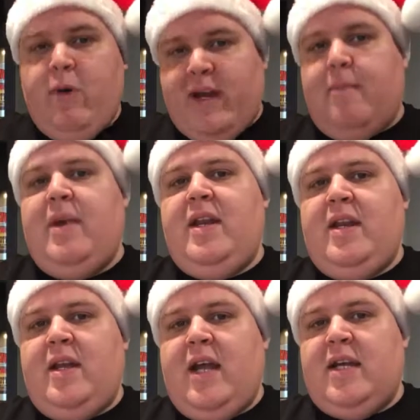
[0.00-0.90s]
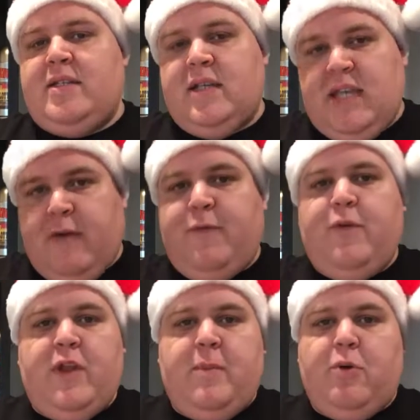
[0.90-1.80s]
recommend it as a gift
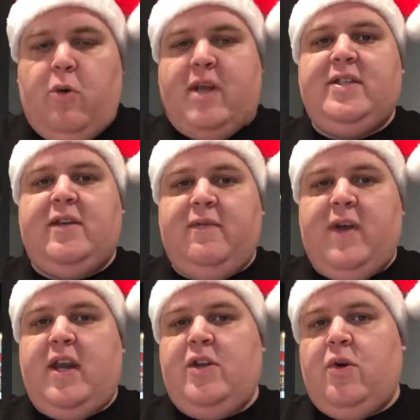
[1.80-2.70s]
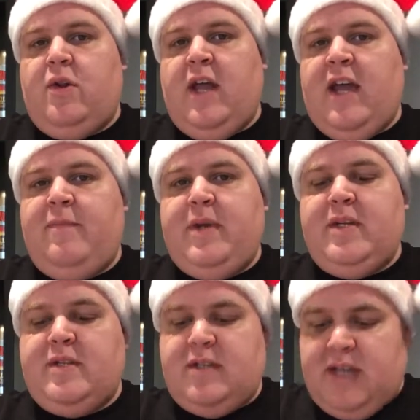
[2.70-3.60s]
for the pro wrestling fan in your life
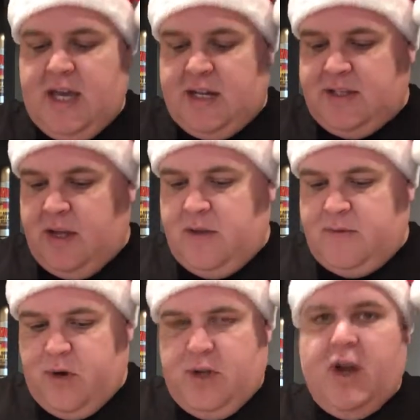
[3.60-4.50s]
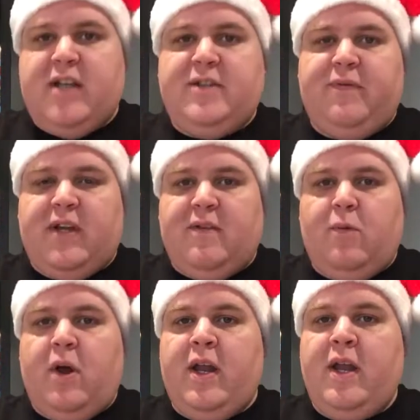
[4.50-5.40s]
because it's a very cost-effective
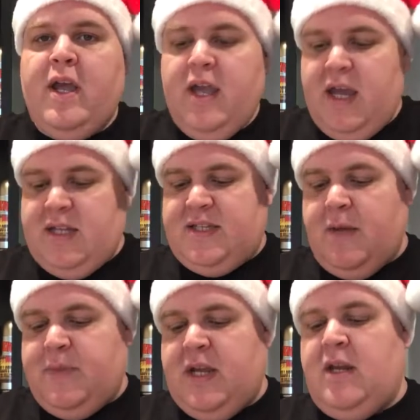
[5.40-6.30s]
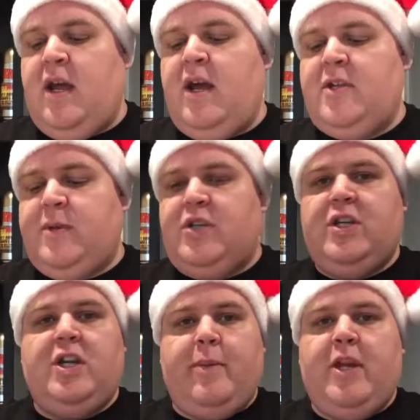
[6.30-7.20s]
one, and it's something
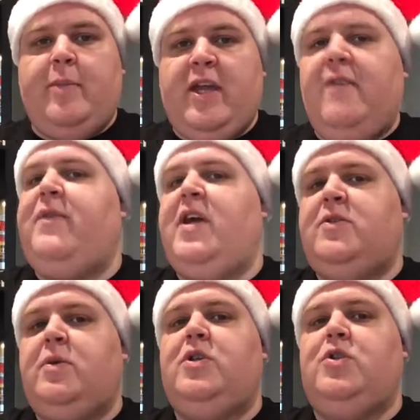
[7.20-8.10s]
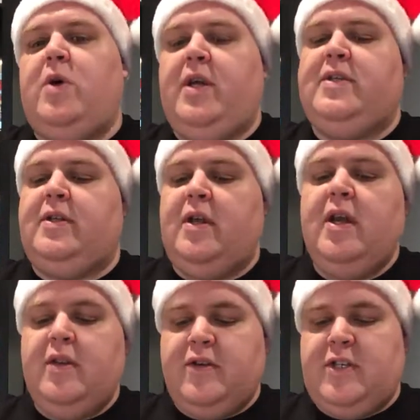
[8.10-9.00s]
especially WWE fans would enjoy because
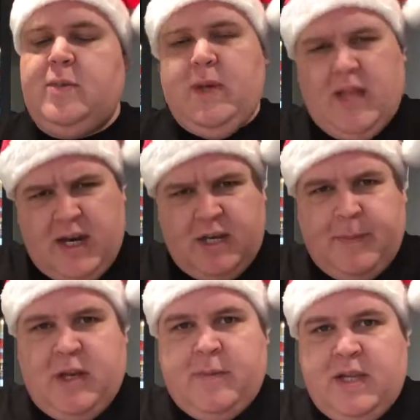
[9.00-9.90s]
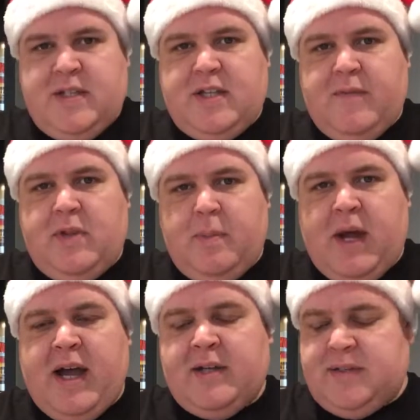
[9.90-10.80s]
there seems to be a lot of WWE stuff in the
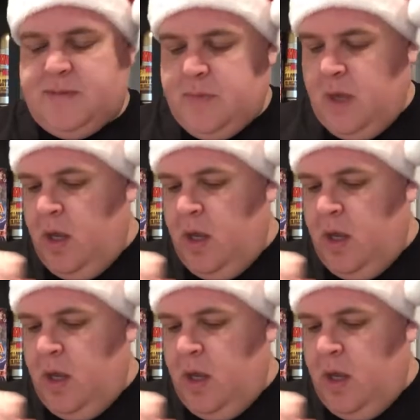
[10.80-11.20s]
box.